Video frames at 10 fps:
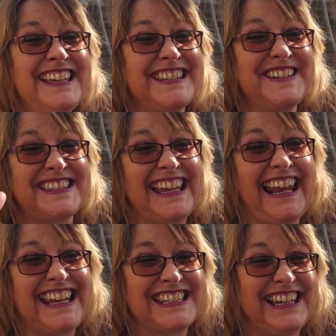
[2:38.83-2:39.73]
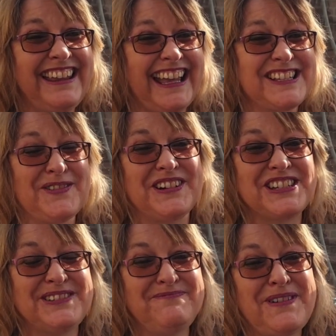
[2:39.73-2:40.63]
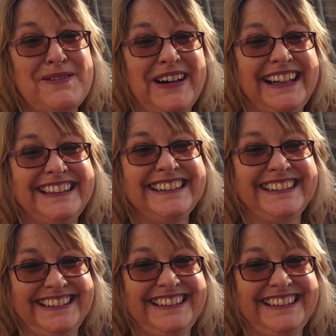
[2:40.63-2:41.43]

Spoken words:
So see you later. Thanks for watching. Bye bye.